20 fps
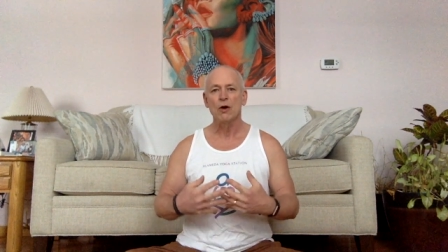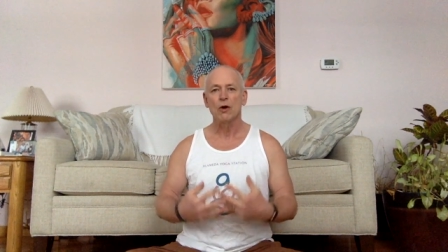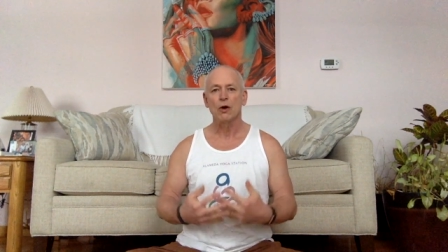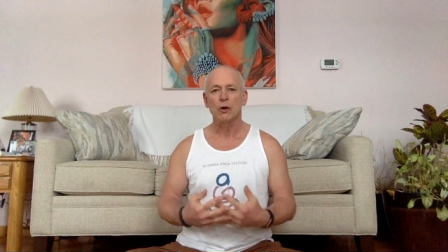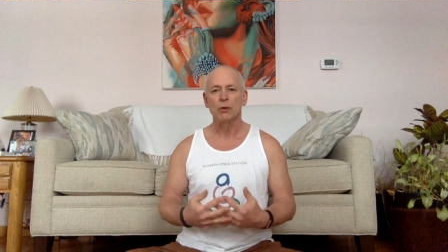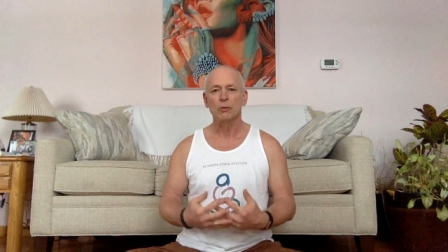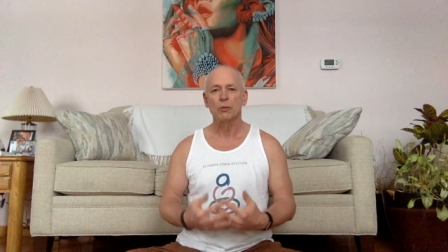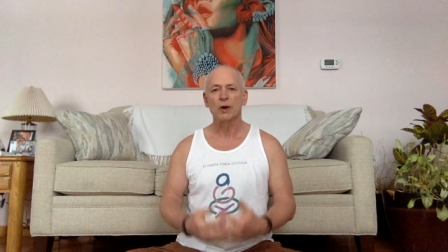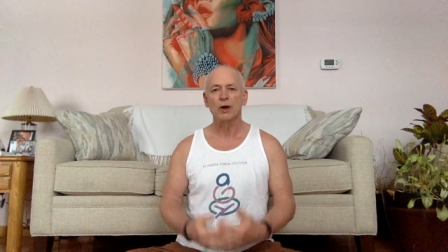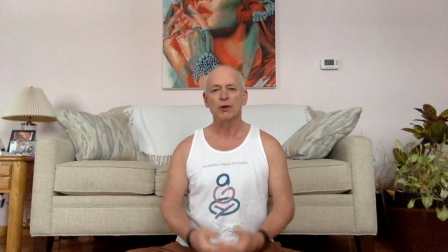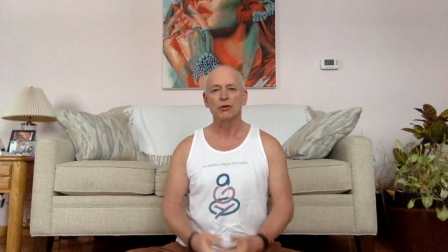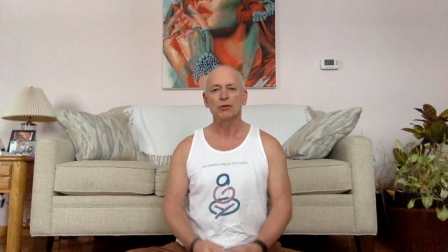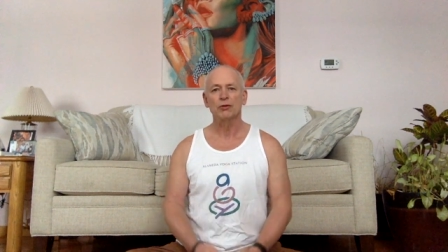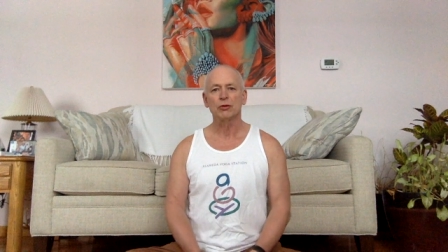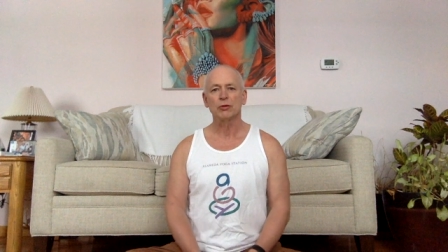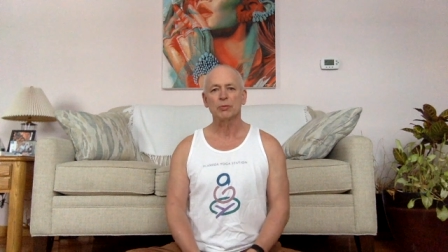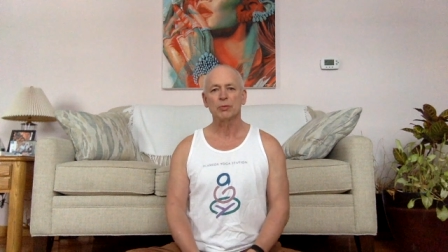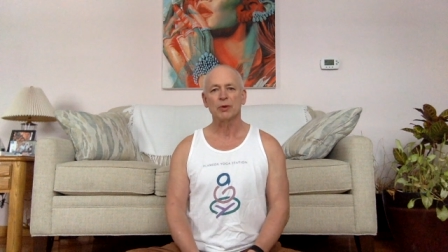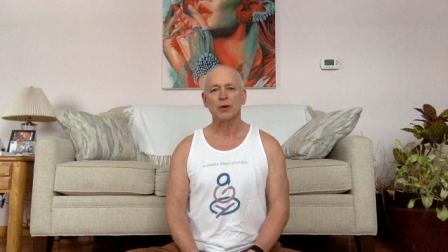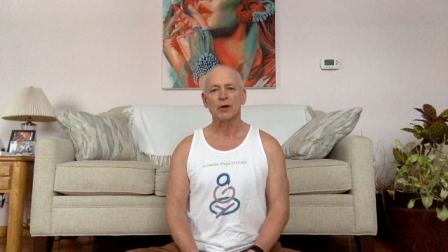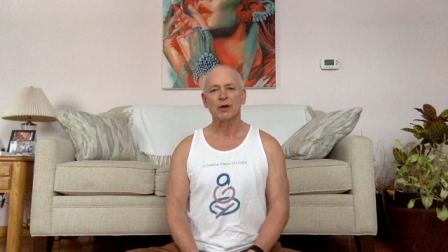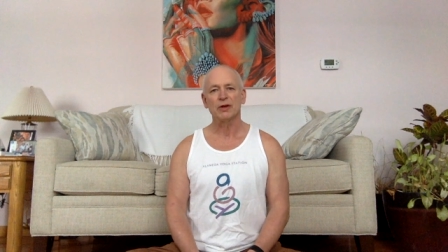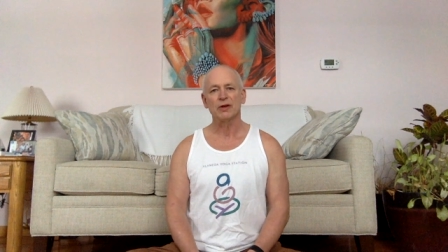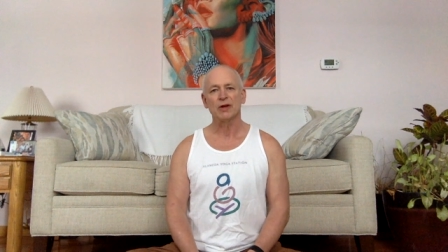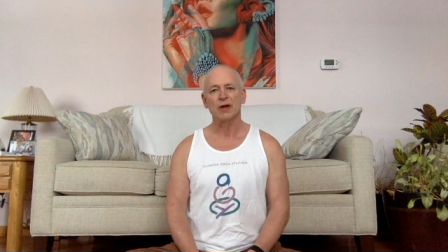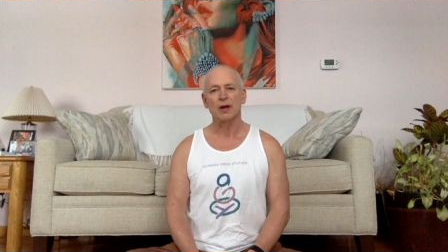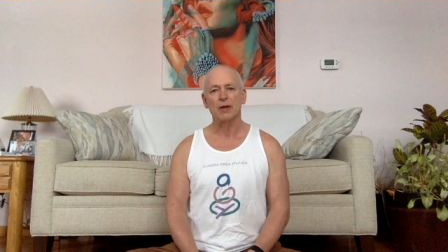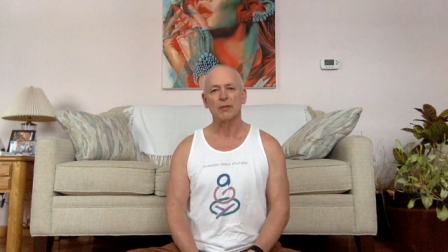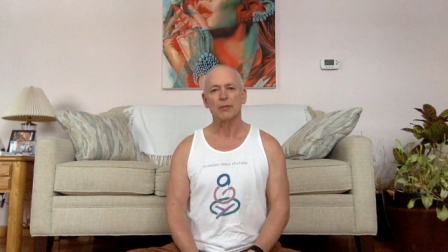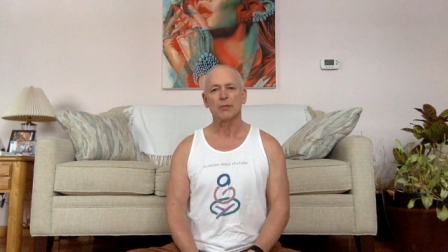a regular
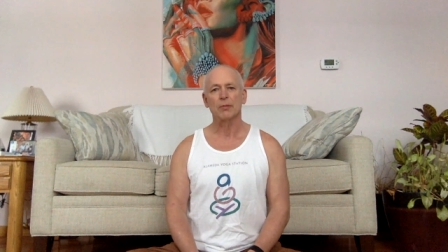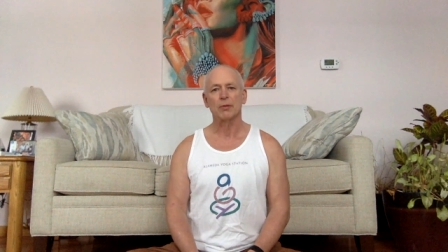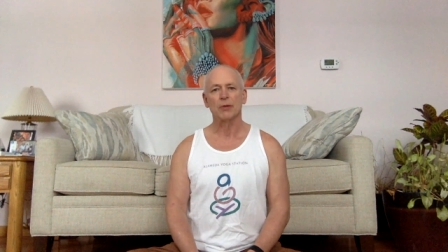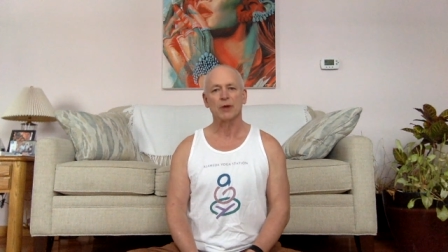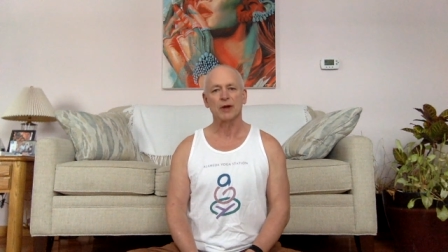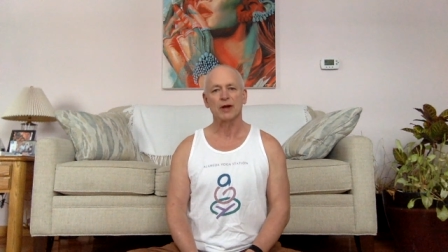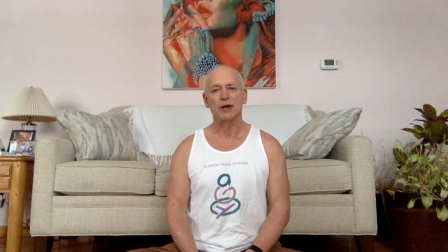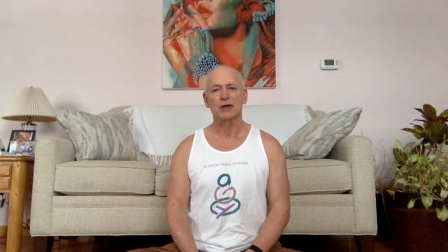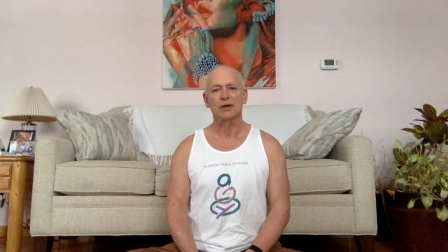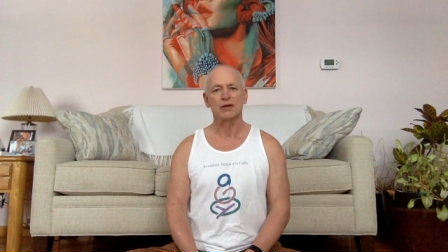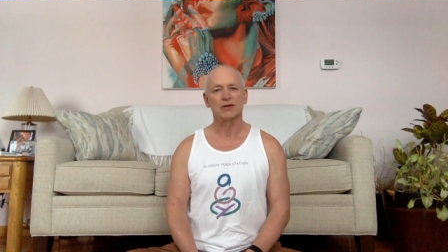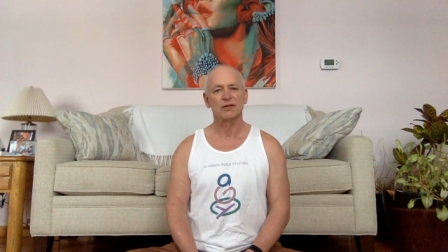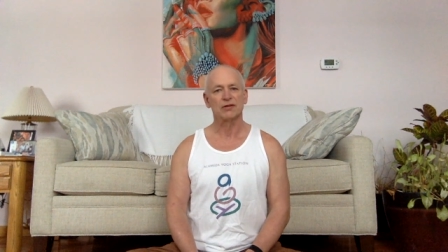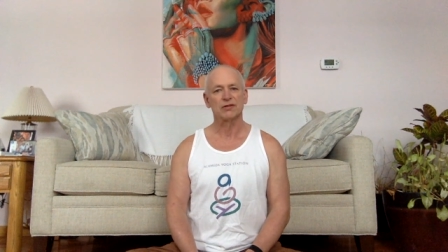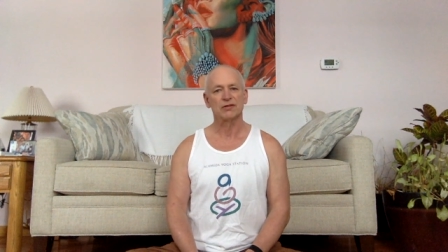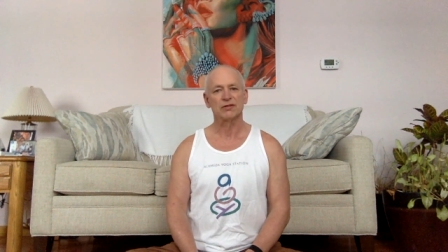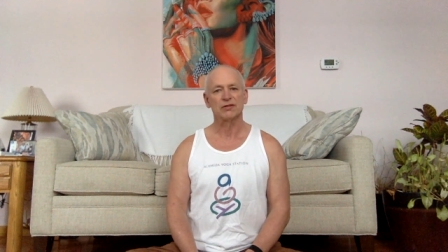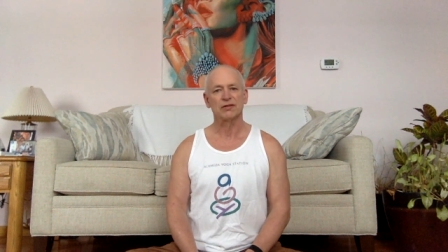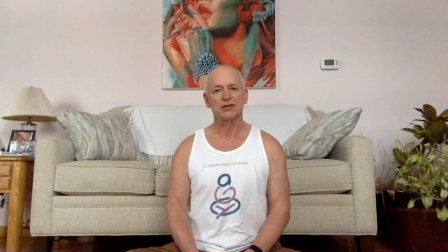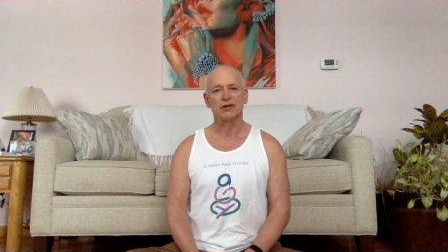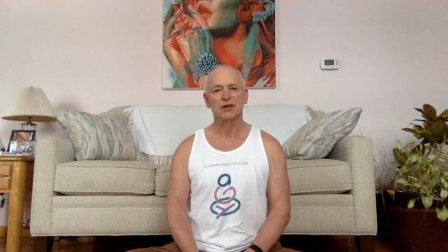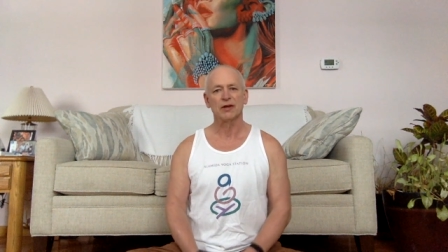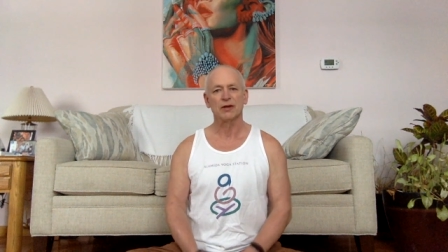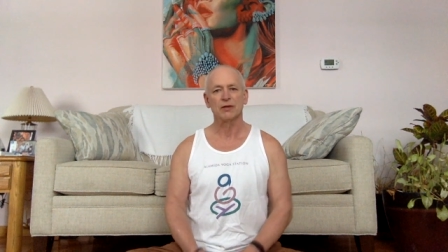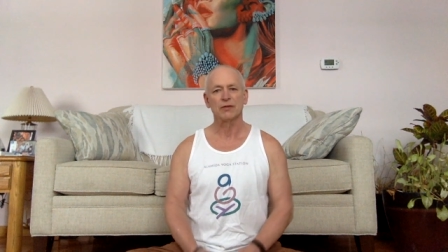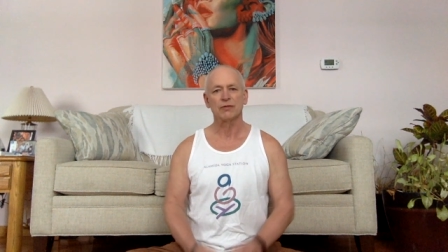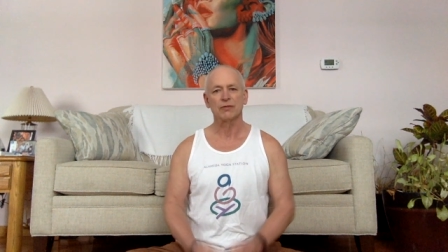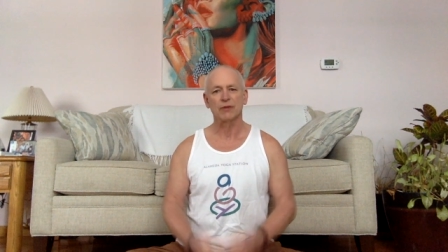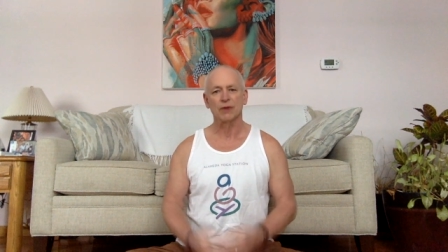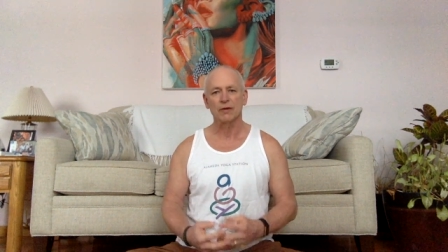pranayama practice. And
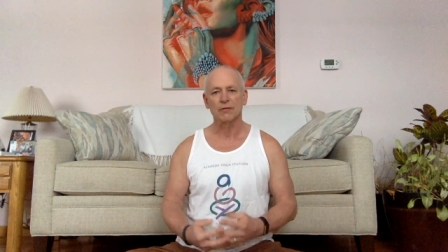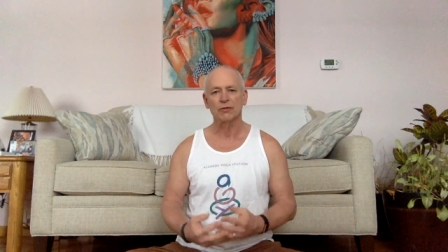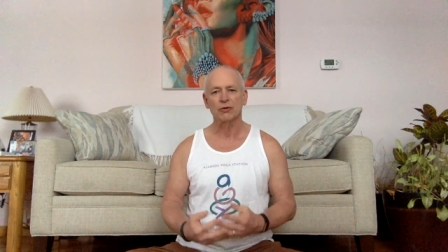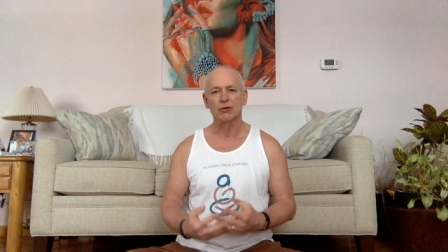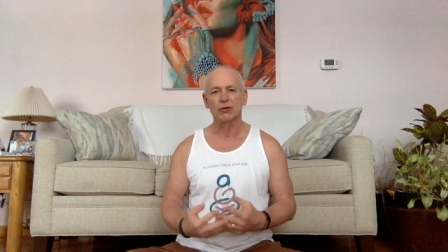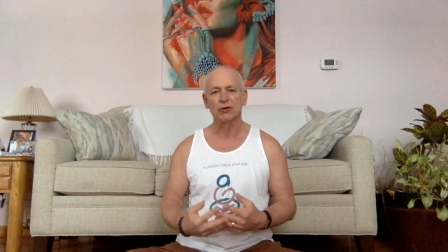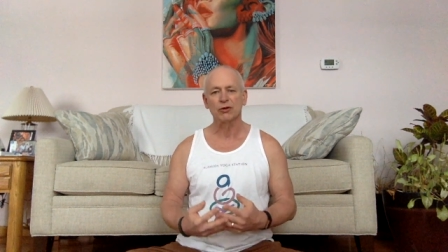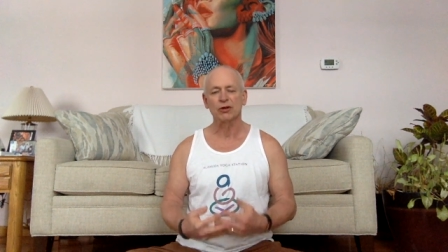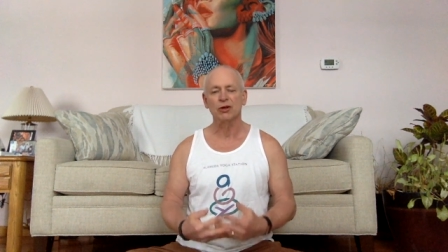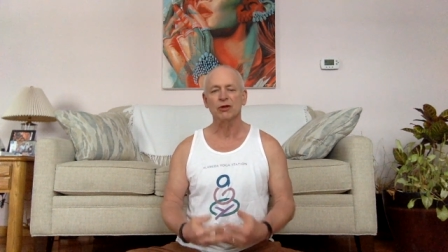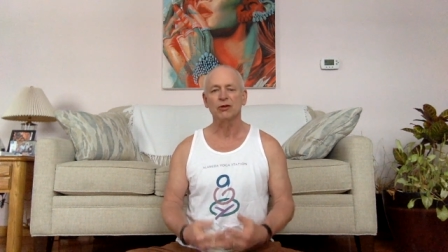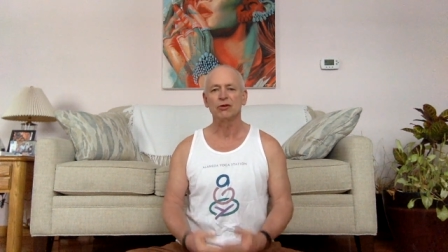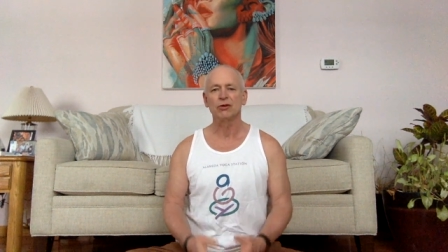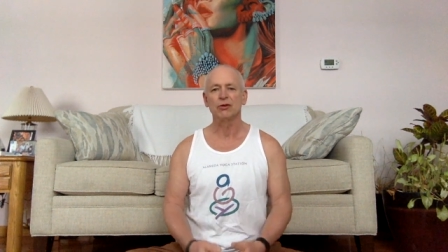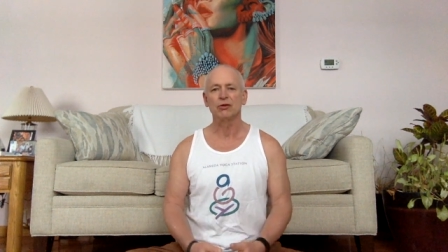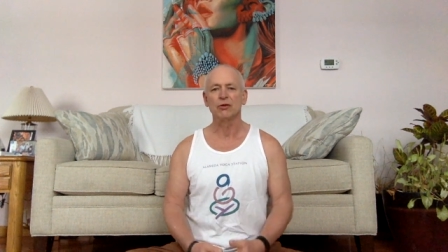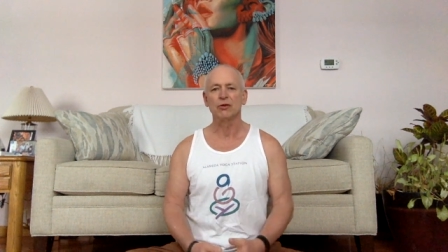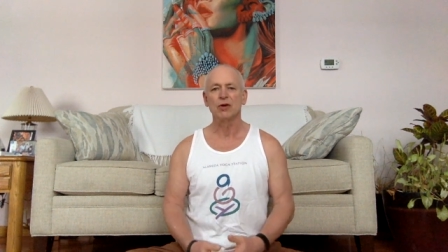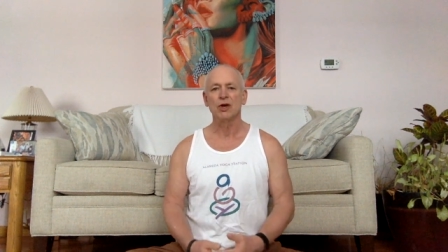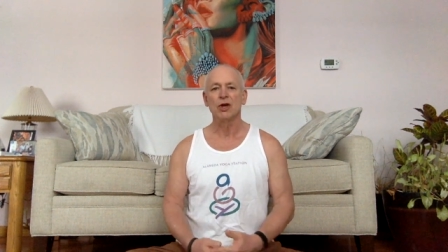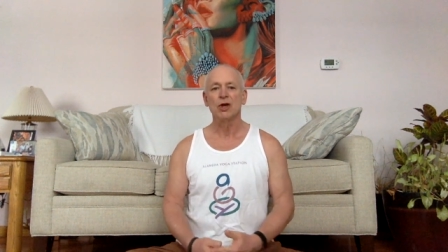if you're ever looking to